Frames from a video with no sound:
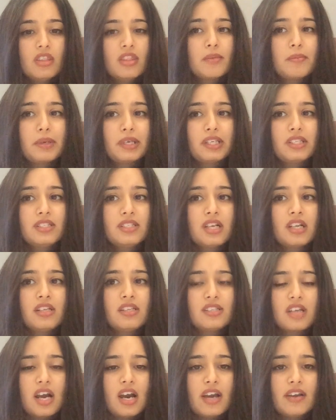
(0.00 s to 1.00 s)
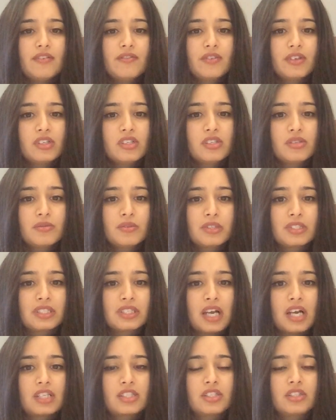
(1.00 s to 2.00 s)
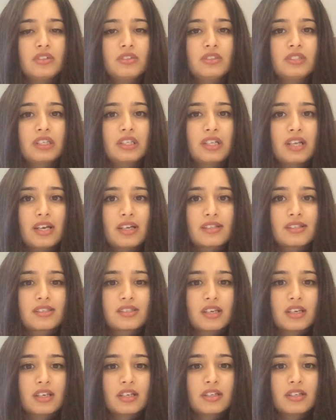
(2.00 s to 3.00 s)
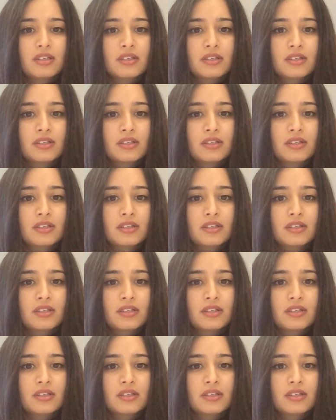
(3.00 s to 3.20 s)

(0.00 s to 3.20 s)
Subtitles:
The biggest challenge I faced was caching on the client side.